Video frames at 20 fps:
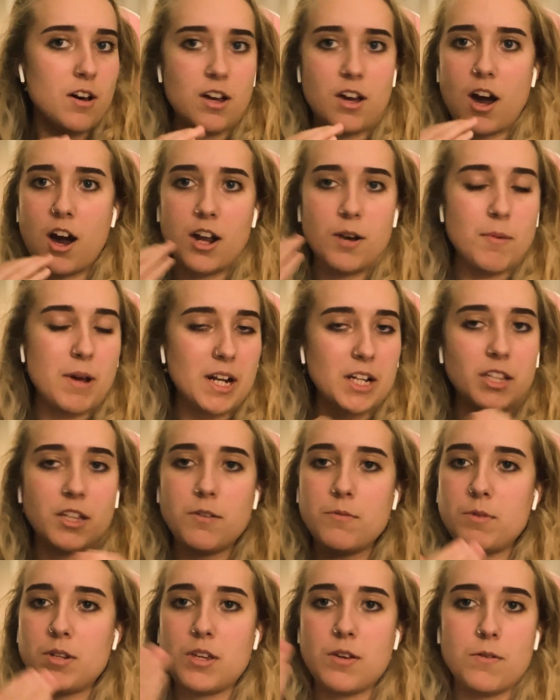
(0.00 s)
automatically
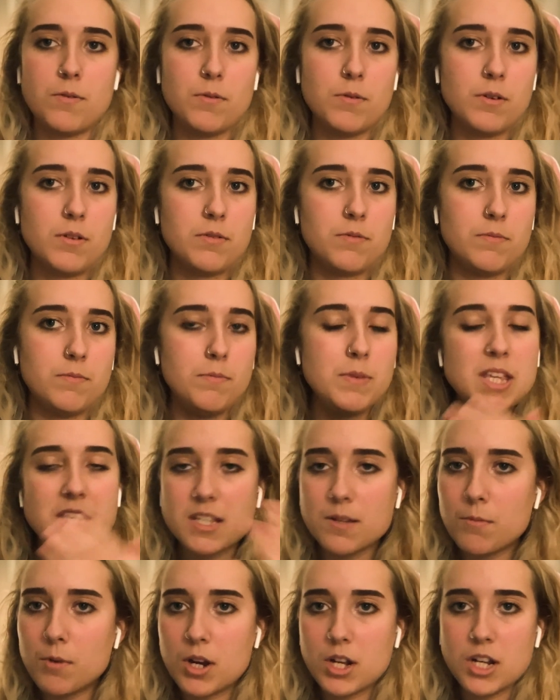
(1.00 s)
when you meet
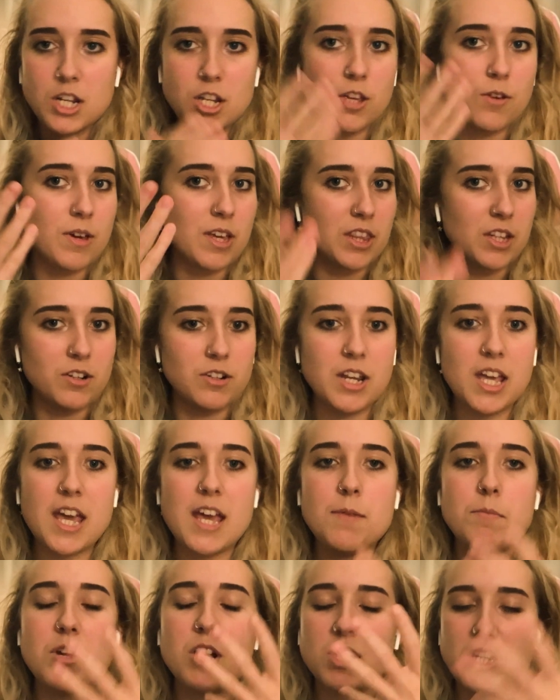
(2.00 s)
someone and you get their
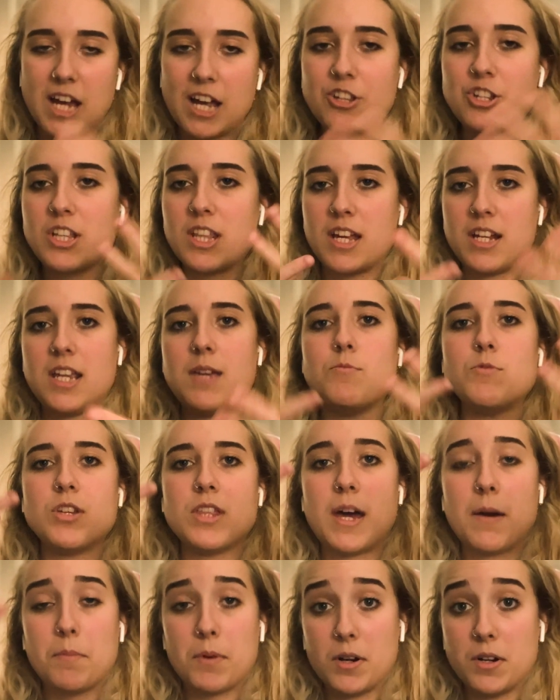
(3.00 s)
name, you're attaching that name to
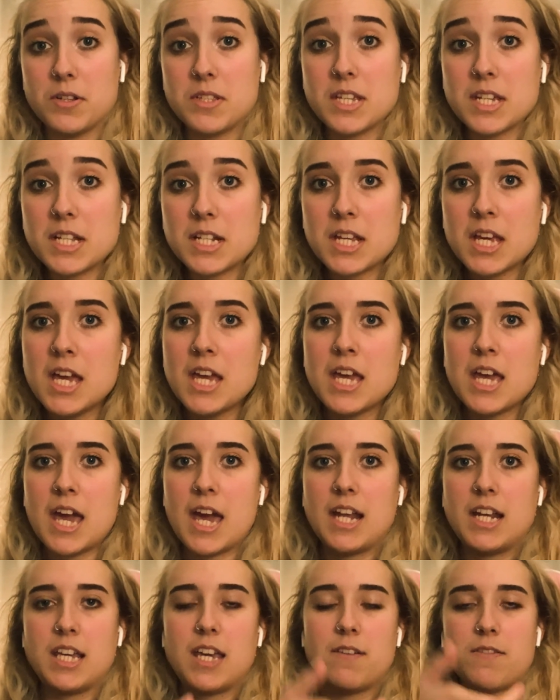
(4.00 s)
that person,
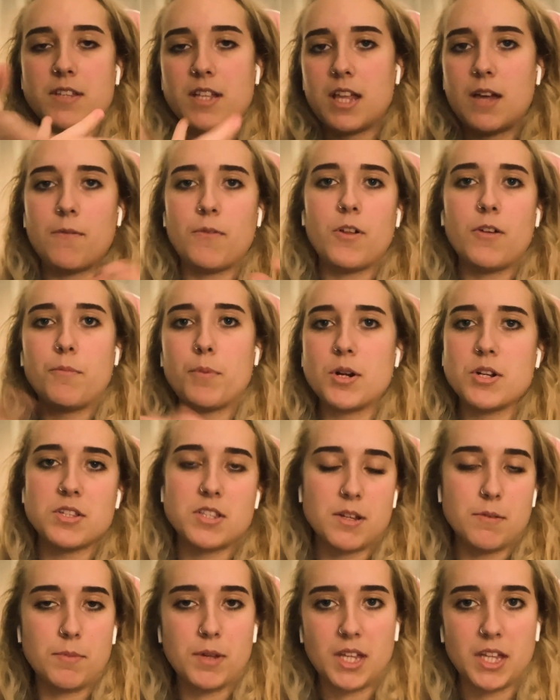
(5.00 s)
and it gives a level of
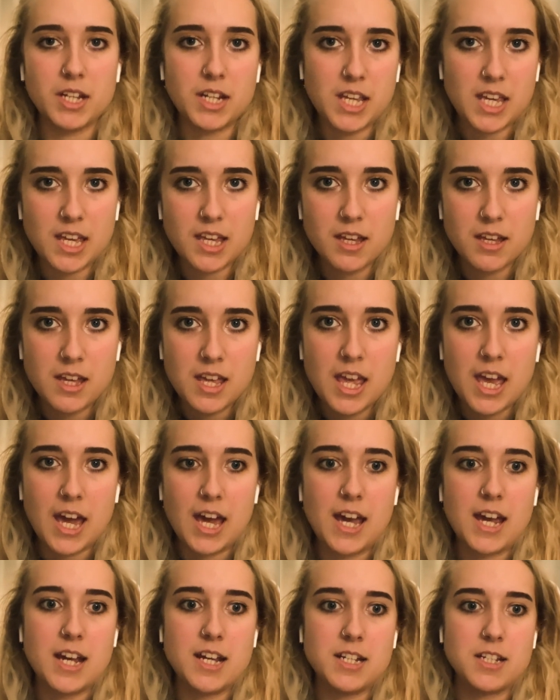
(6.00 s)
personability.
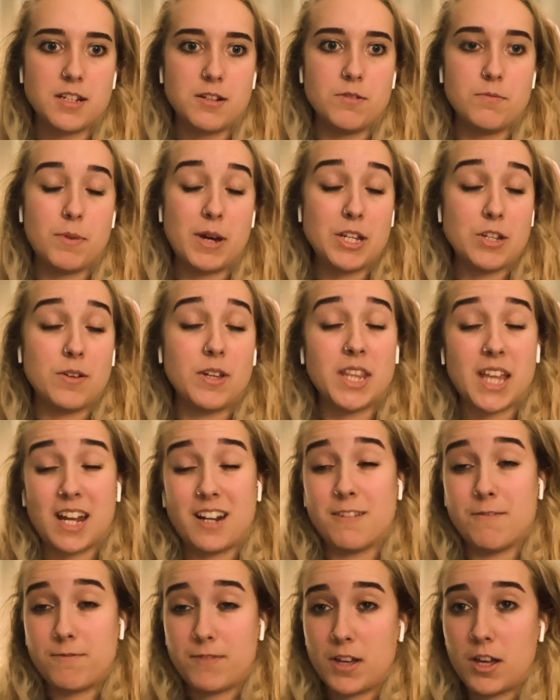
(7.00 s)
And by doing that in
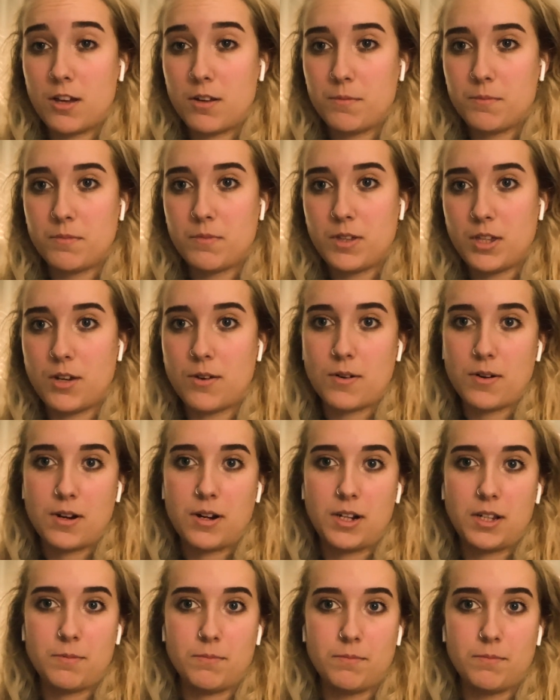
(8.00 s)
a film, you're